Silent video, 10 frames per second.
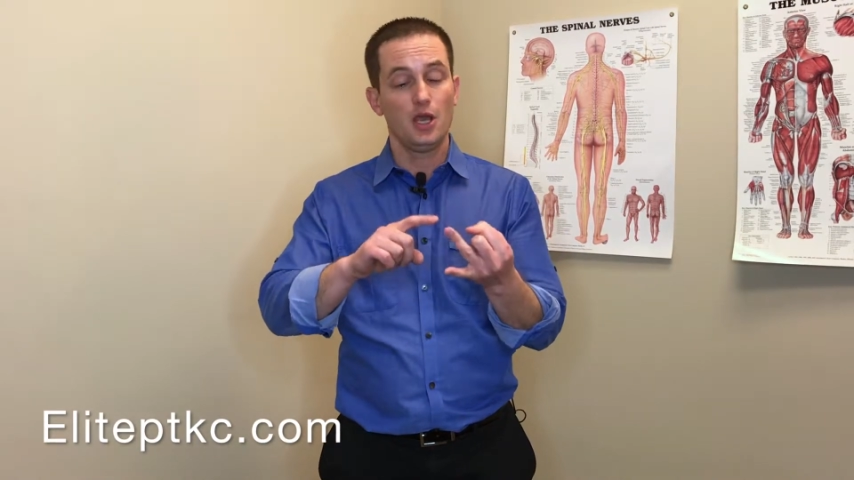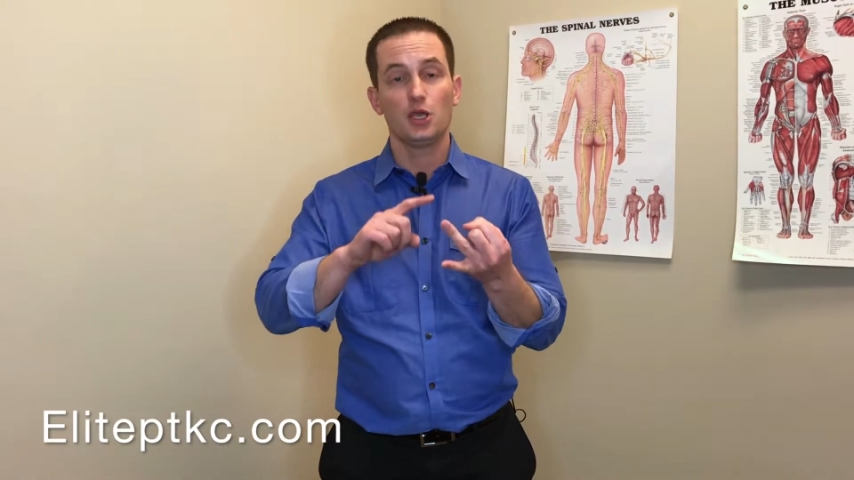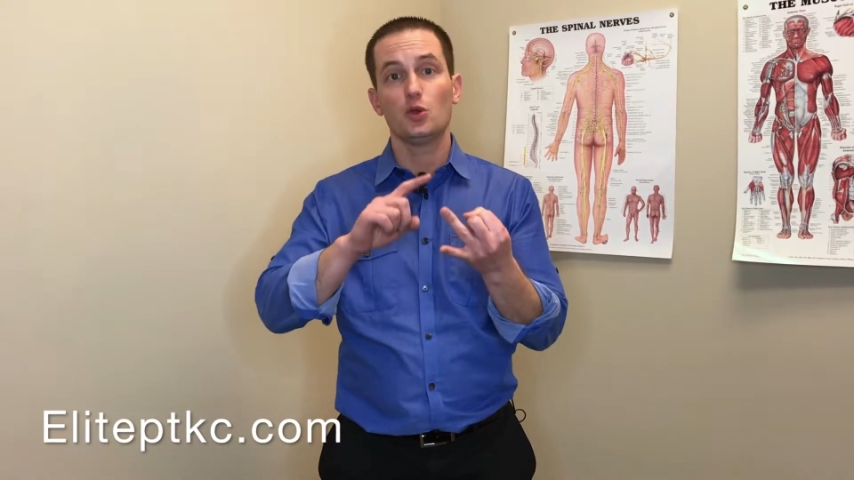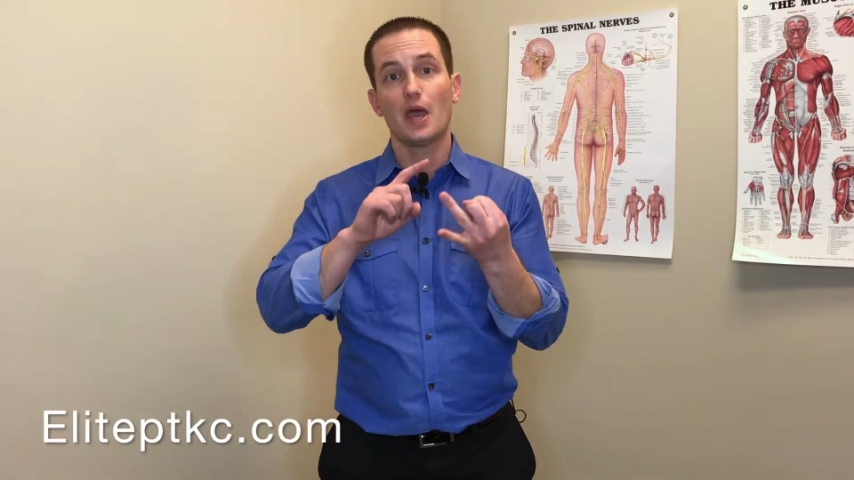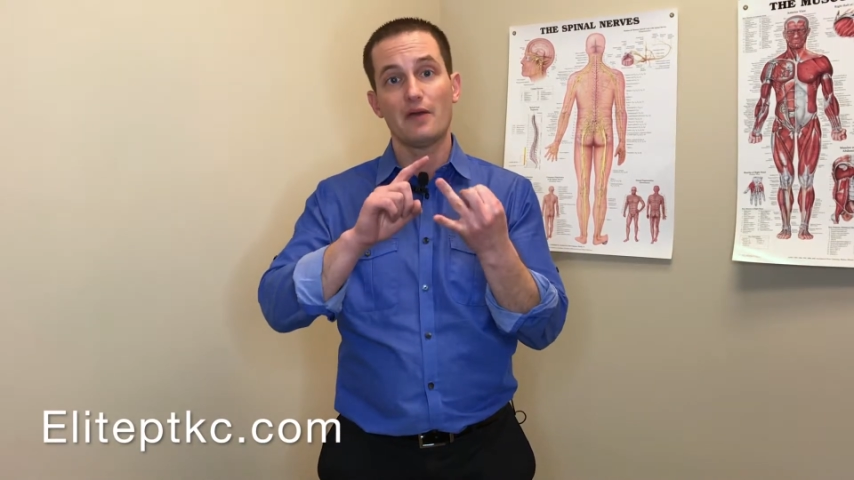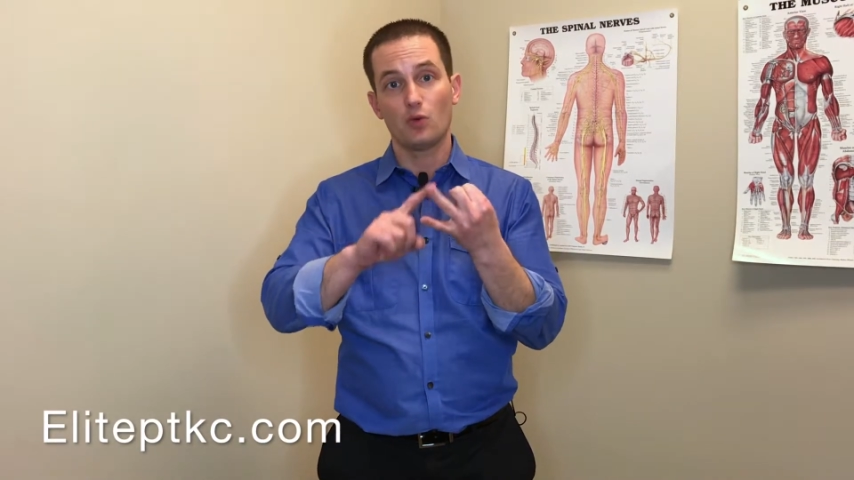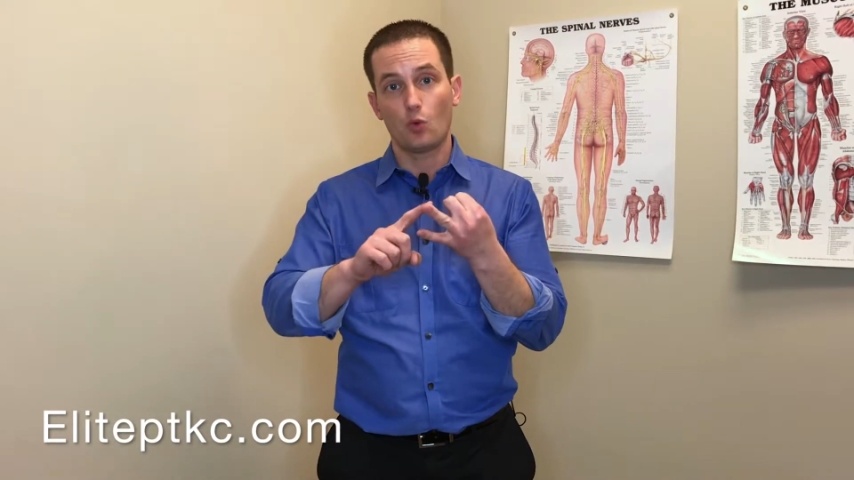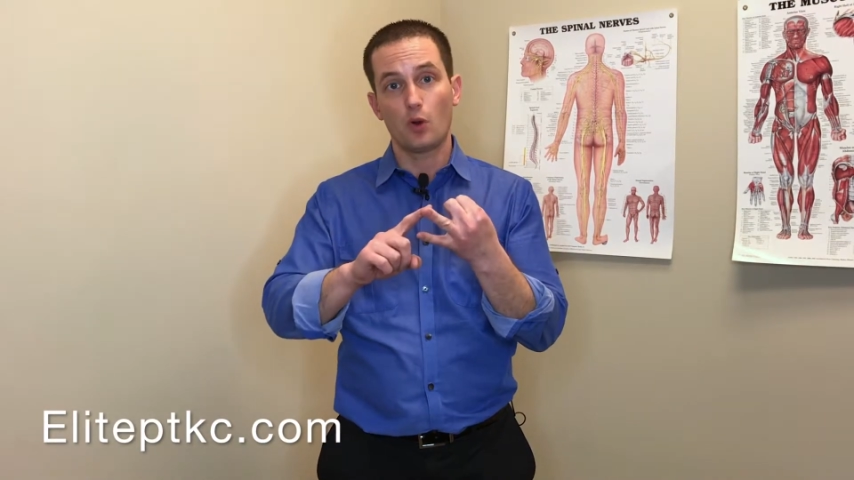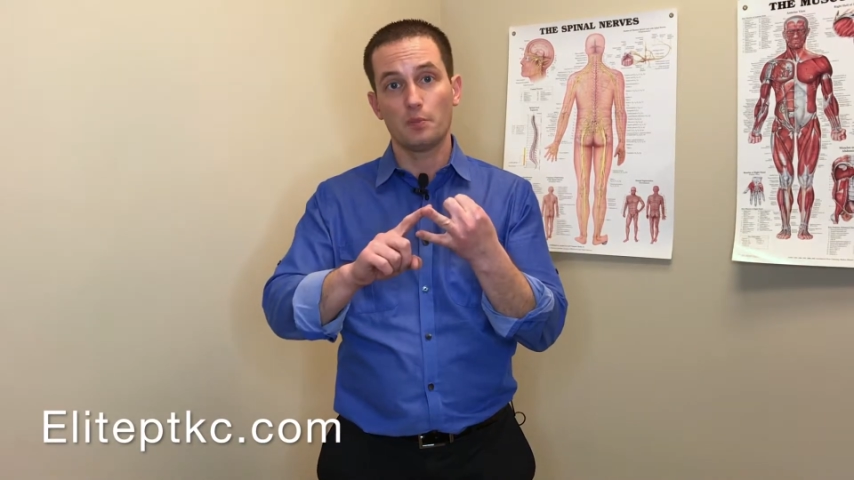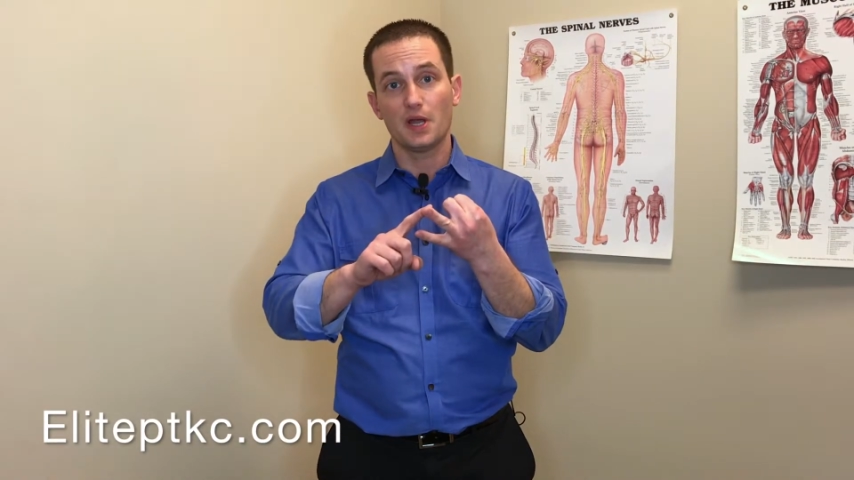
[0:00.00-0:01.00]
you haven't
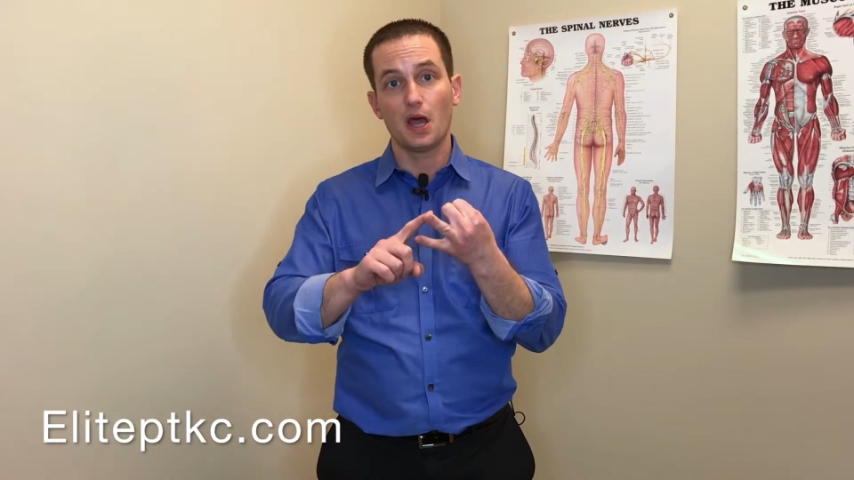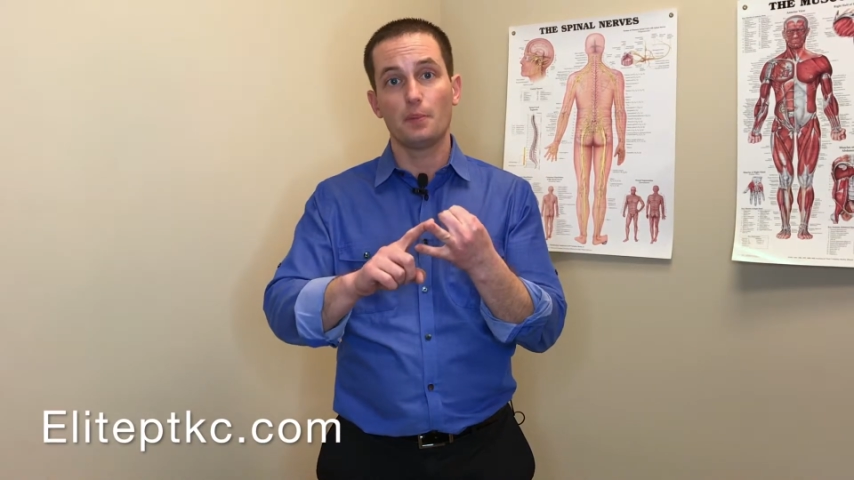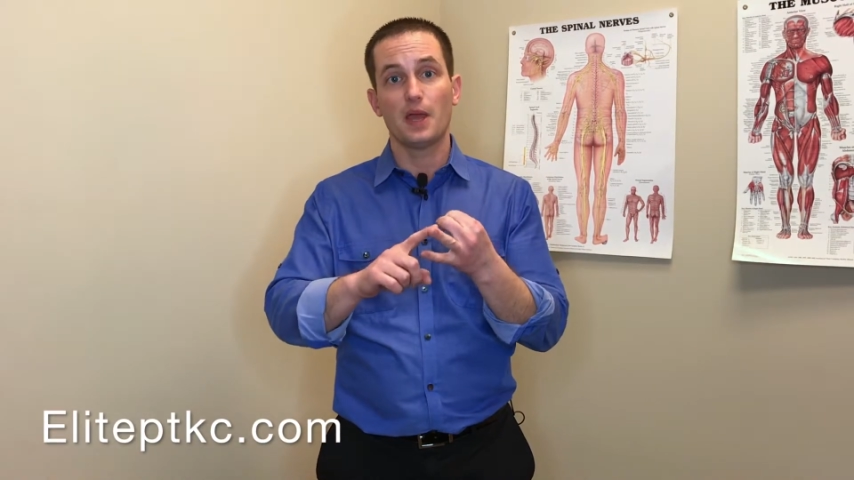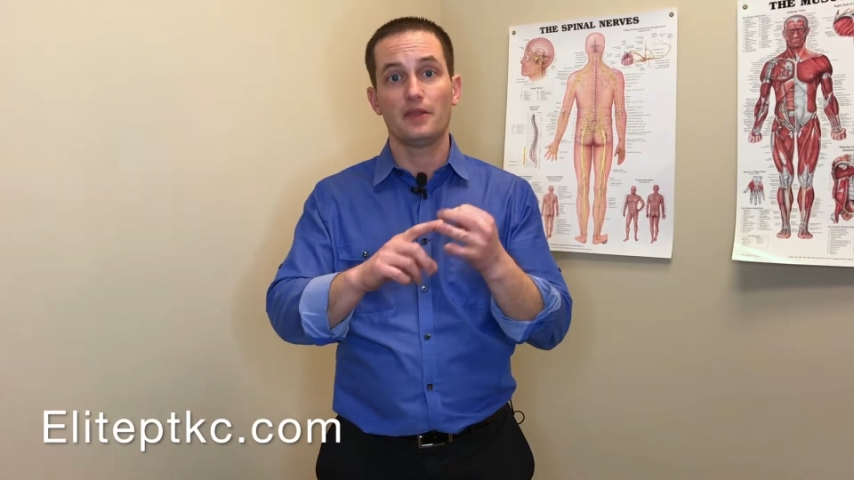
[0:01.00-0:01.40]
warmed up,